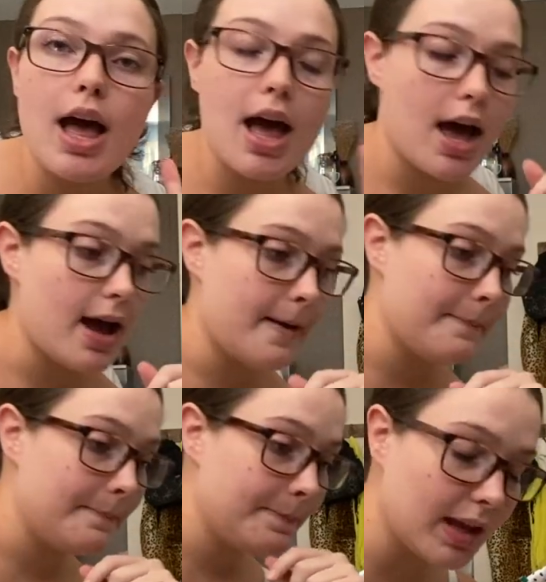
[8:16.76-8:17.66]

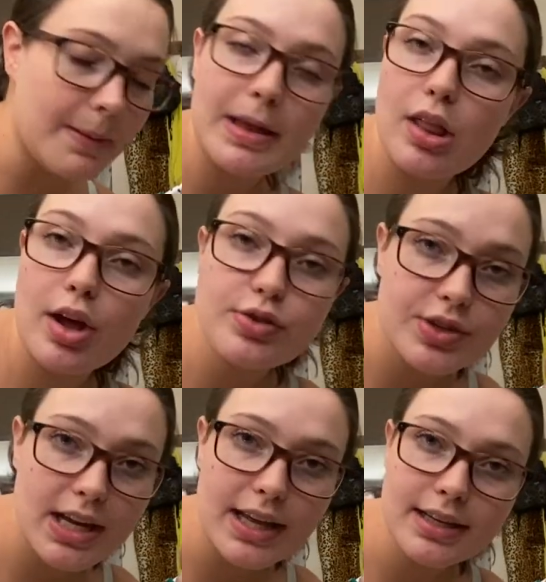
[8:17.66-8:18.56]
Get my laundry
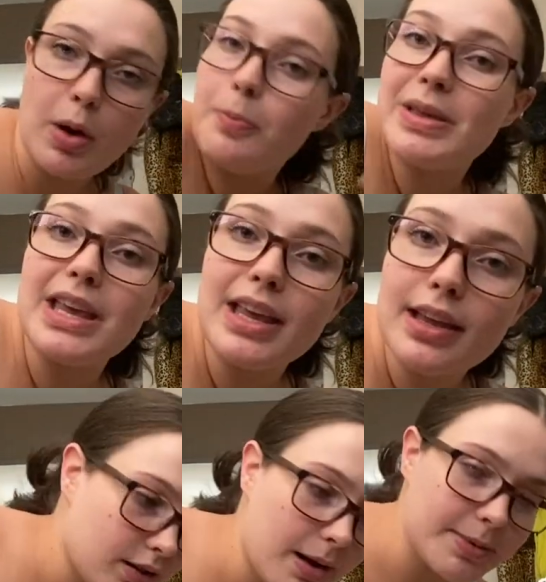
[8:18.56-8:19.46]
done, go pee,
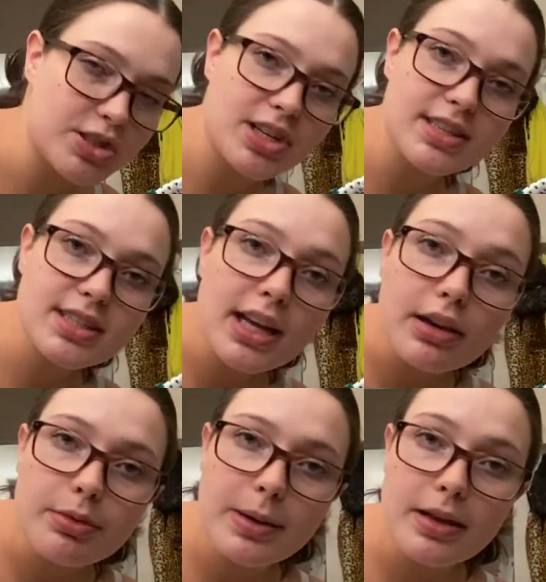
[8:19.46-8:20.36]
grab a cheese stick
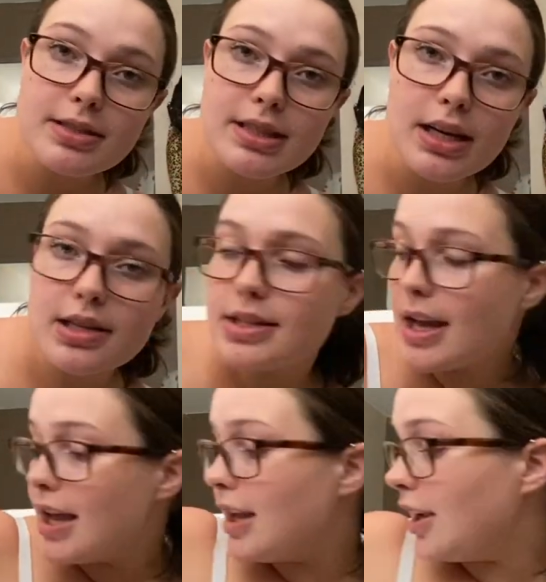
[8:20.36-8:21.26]
from downstairs.
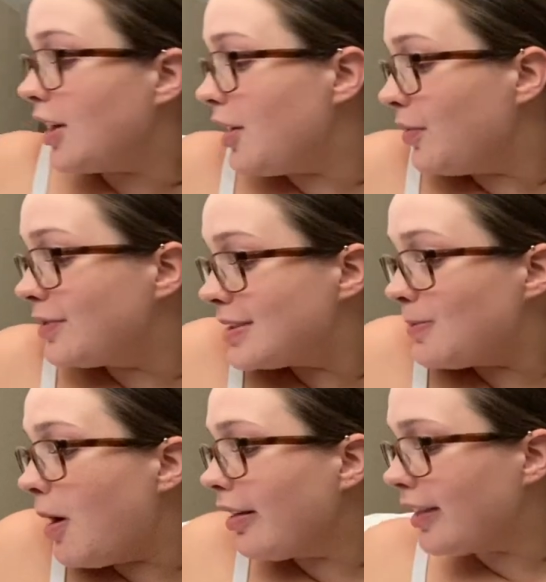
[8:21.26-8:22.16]
You know,
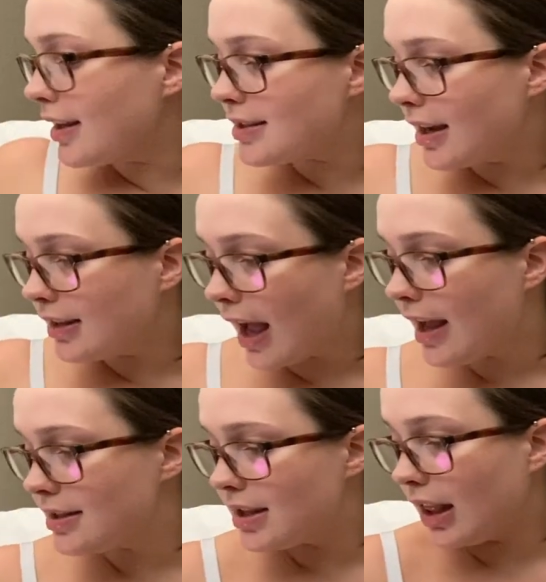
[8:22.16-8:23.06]
small things like that.
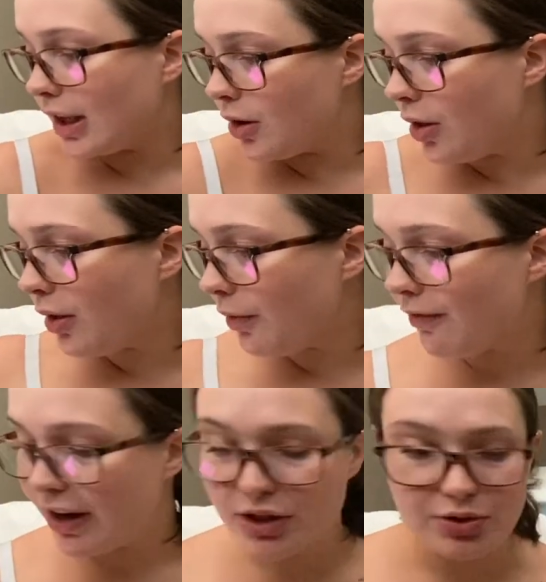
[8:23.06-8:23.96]
It's a little
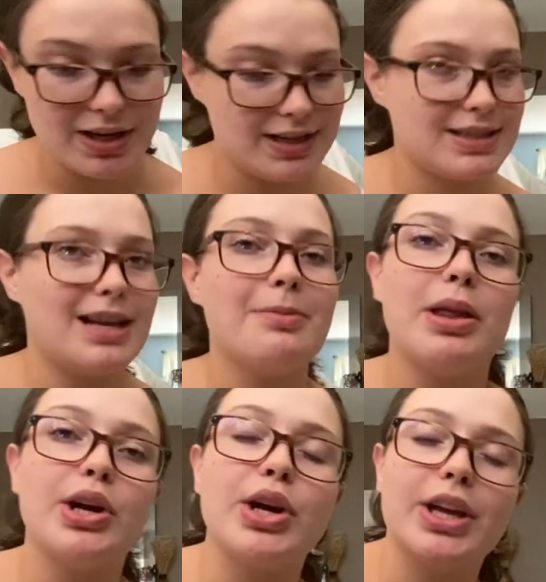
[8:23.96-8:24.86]
victories in
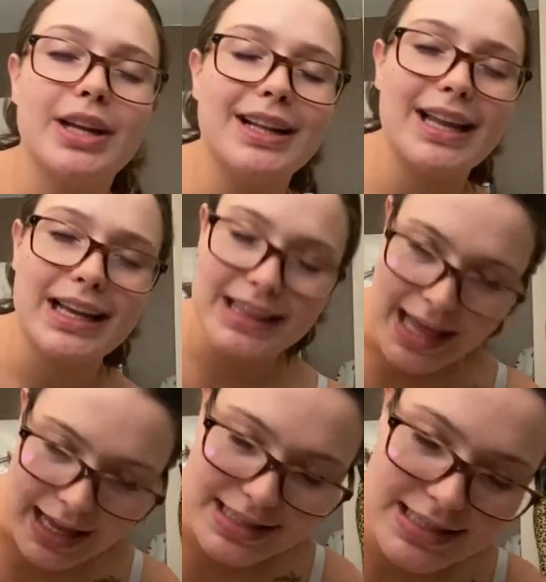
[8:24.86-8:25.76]
motherhood like
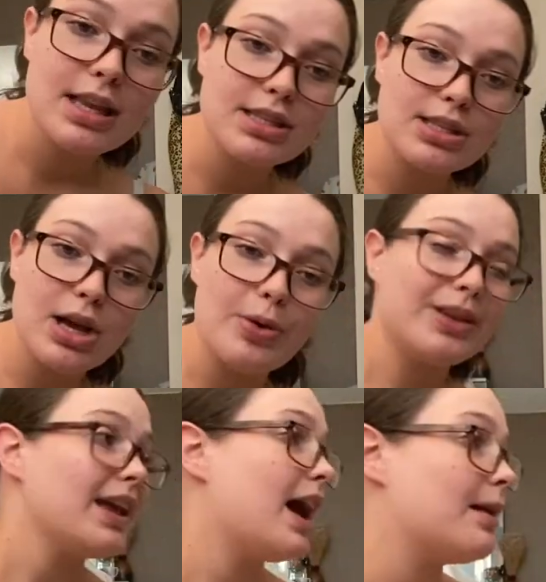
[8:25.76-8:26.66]
that. So
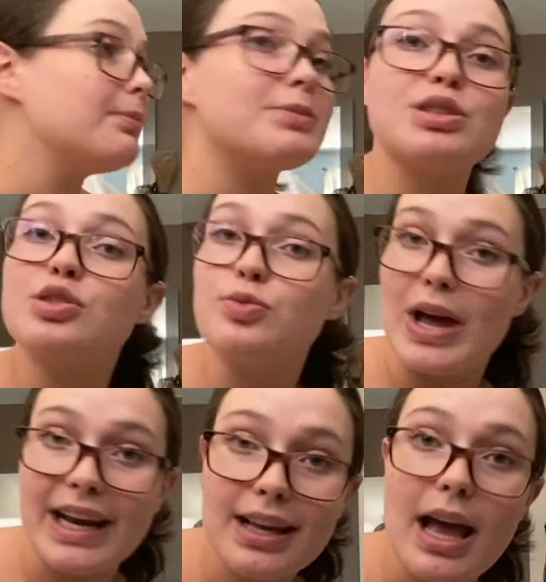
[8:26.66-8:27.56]
yeah, I'm
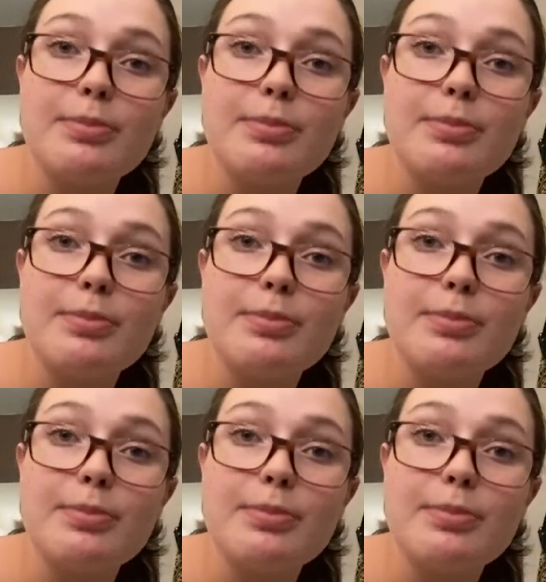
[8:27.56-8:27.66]
sweating,